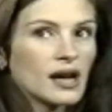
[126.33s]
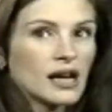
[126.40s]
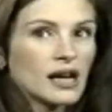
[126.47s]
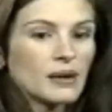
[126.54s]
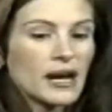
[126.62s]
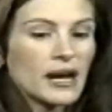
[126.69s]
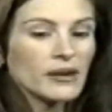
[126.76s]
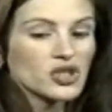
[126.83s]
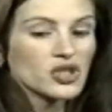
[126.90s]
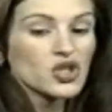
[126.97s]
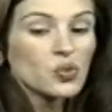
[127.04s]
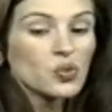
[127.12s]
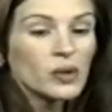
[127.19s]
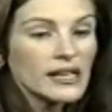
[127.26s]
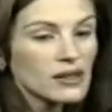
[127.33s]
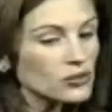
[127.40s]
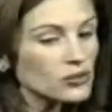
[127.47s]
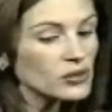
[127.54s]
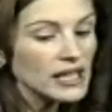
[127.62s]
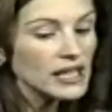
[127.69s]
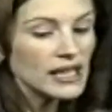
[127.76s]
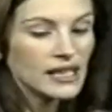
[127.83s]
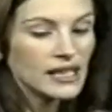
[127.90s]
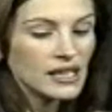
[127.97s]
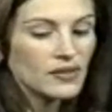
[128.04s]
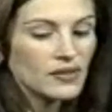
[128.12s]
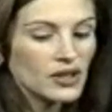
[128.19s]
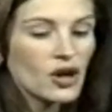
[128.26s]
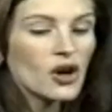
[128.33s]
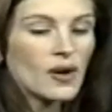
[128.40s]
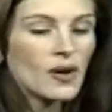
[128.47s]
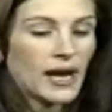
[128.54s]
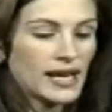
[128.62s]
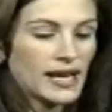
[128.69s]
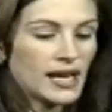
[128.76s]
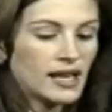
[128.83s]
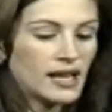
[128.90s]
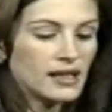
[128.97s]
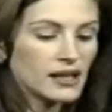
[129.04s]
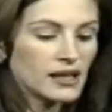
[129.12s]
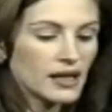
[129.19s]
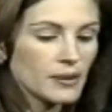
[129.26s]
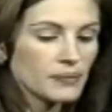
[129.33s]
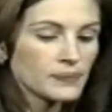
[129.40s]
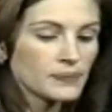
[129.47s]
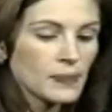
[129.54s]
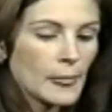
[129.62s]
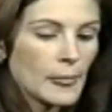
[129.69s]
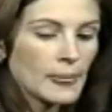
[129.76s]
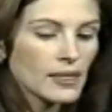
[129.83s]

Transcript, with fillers: um, I was 23, and even though I had um,